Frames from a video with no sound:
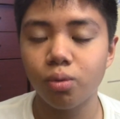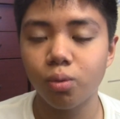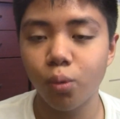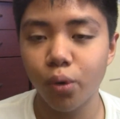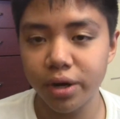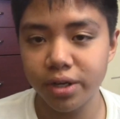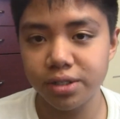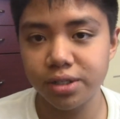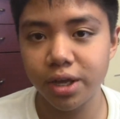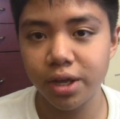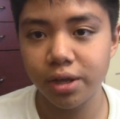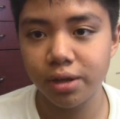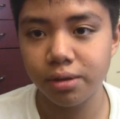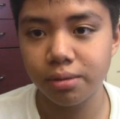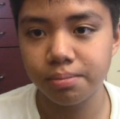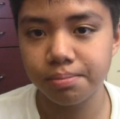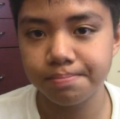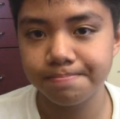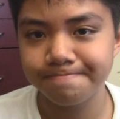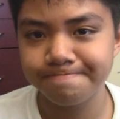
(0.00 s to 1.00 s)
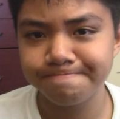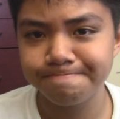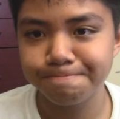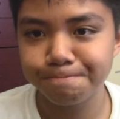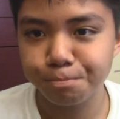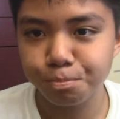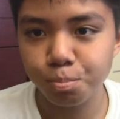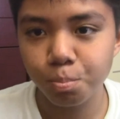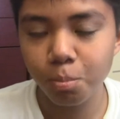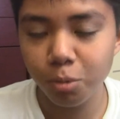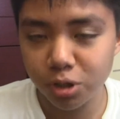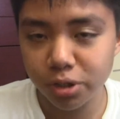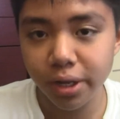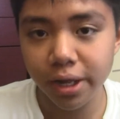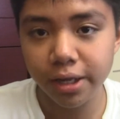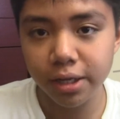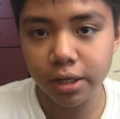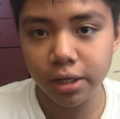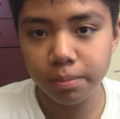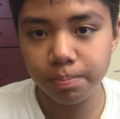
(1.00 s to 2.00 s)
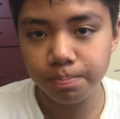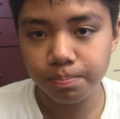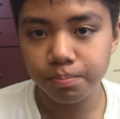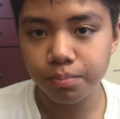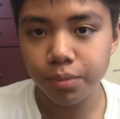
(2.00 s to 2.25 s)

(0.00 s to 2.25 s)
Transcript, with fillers: Wednesday, most likely.